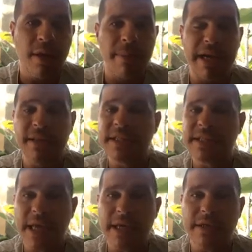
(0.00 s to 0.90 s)
But in this
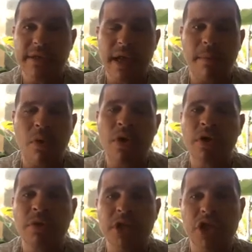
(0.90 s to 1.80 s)
case, I'm going
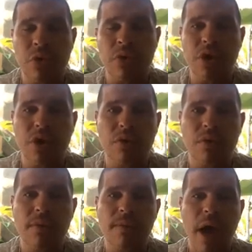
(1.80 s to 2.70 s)
to be showing you
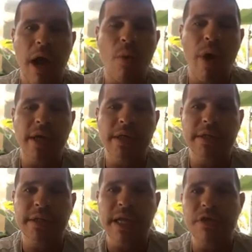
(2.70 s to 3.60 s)

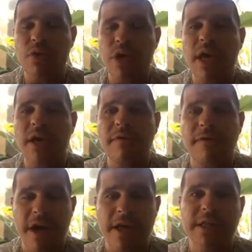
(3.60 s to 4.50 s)
ways that you can
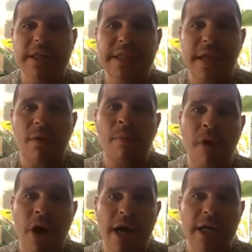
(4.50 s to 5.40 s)
find still
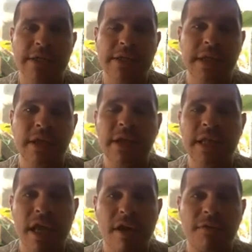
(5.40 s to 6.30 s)
products till the
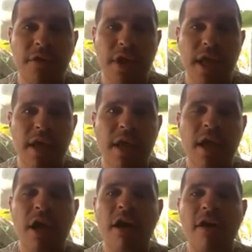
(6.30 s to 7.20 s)
day of today
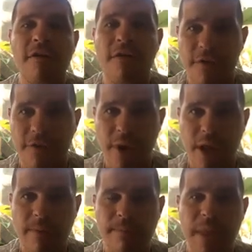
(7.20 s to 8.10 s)
for
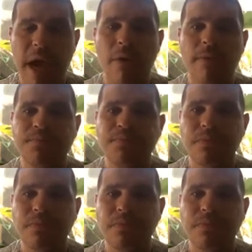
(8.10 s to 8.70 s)
free. Now,